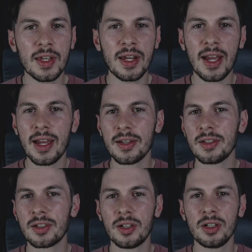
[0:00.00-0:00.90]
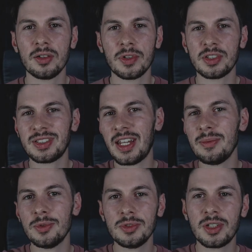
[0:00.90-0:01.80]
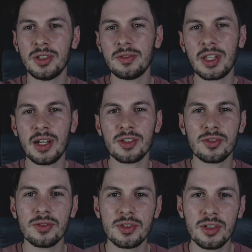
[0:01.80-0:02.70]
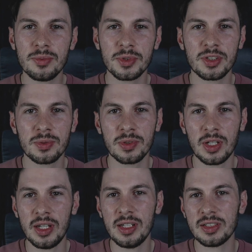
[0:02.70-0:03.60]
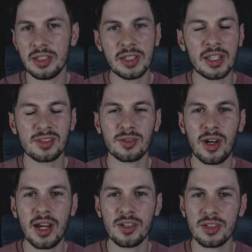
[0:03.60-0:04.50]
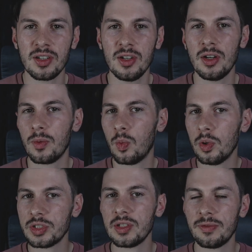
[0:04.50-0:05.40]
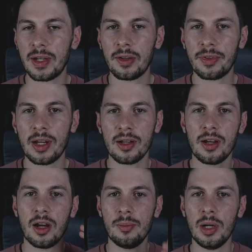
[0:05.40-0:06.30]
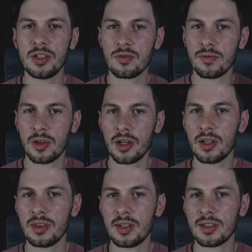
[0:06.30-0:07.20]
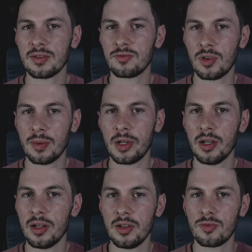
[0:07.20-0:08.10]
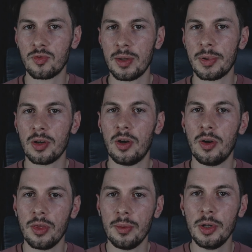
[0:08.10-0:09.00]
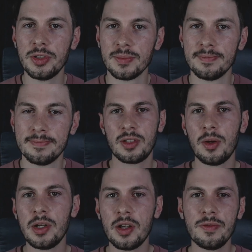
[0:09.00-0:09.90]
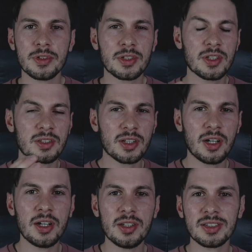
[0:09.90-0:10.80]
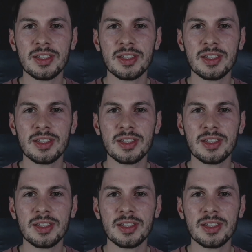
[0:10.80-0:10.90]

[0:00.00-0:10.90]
they had kind of a skateboard kind of texture on top which would easily get scratched. Wasn't a fan of that. I much prefer this rubber grip on the bottom. Going over to the tyres,